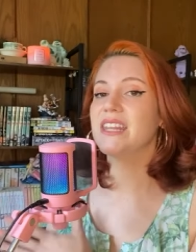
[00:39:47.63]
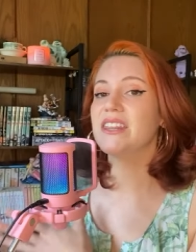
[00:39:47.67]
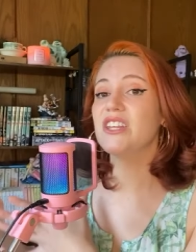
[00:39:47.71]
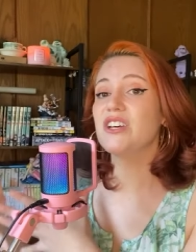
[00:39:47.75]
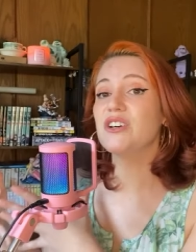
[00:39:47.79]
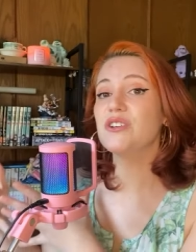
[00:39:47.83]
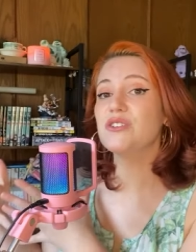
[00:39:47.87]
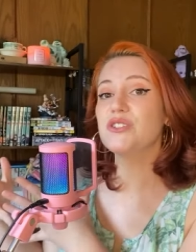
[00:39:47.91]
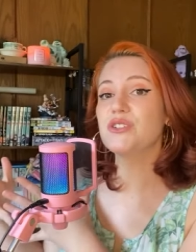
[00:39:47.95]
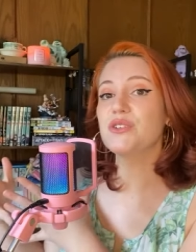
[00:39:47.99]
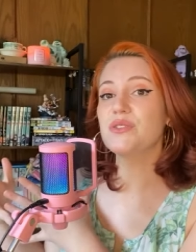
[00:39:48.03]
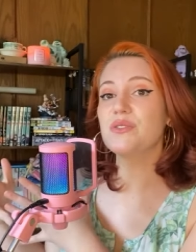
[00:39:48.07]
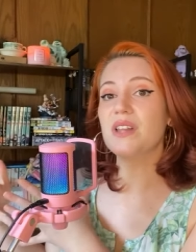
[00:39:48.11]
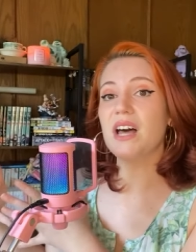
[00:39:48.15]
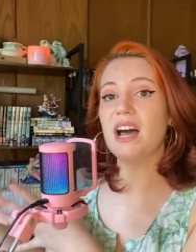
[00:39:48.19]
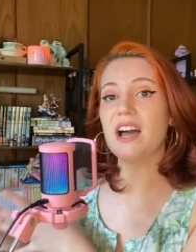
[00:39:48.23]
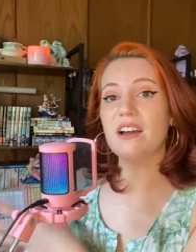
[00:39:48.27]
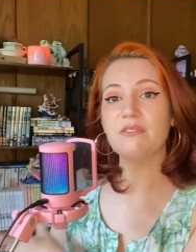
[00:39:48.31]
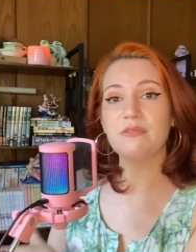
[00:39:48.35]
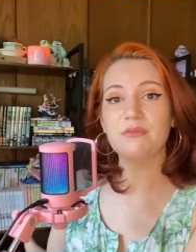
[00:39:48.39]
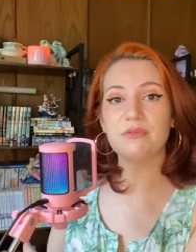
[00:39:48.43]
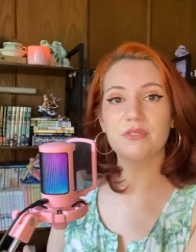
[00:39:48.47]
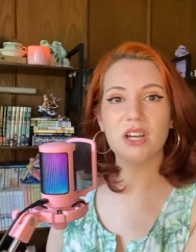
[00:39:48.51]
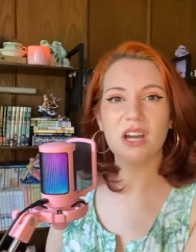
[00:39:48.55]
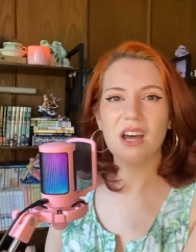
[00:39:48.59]
They'll do
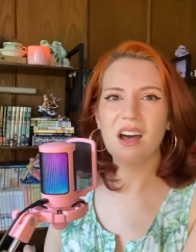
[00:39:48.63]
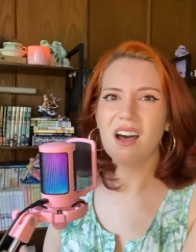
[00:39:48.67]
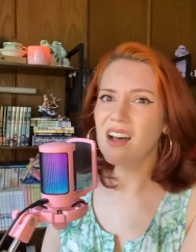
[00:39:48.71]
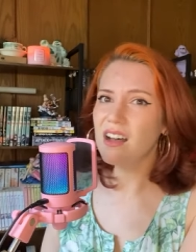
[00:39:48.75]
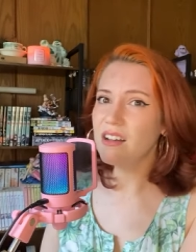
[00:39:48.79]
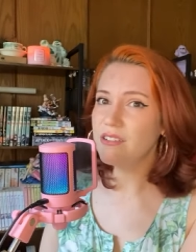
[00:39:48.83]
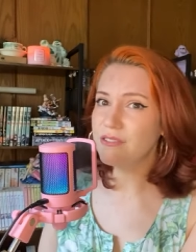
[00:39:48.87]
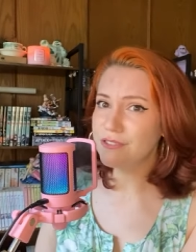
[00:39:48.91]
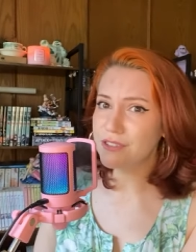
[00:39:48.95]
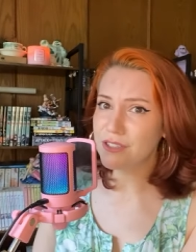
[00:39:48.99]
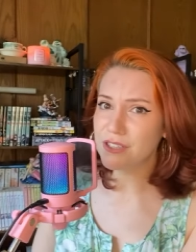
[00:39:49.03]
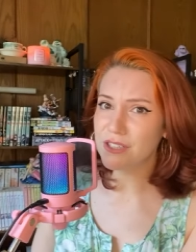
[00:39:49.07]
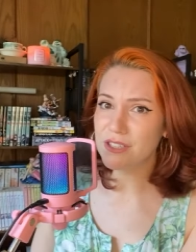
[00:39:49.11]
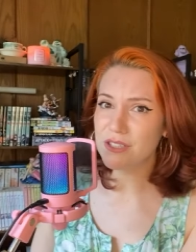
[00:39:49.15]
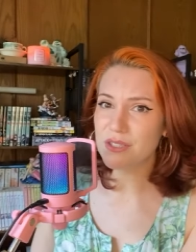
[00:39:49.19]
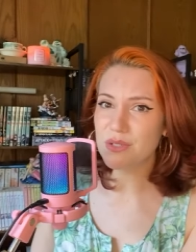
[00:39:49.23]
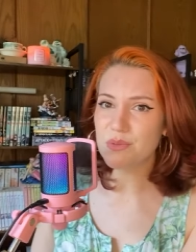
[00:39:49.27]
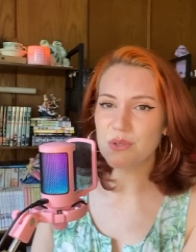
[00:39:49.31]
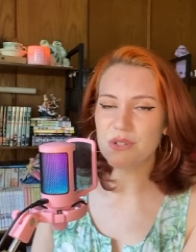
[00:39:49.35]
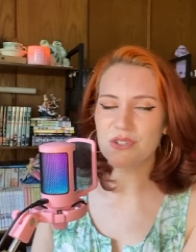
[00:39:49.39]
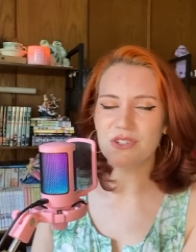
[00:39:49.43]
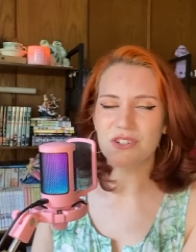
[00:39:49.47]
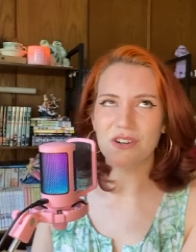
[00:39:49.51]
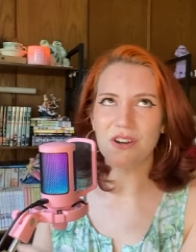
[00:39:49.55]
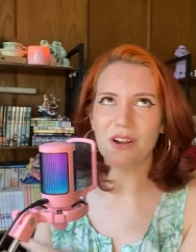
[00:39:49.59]
live covers,
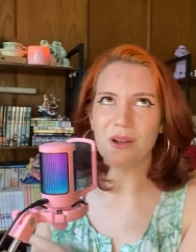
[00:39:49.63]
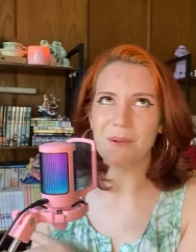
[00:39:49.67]
which are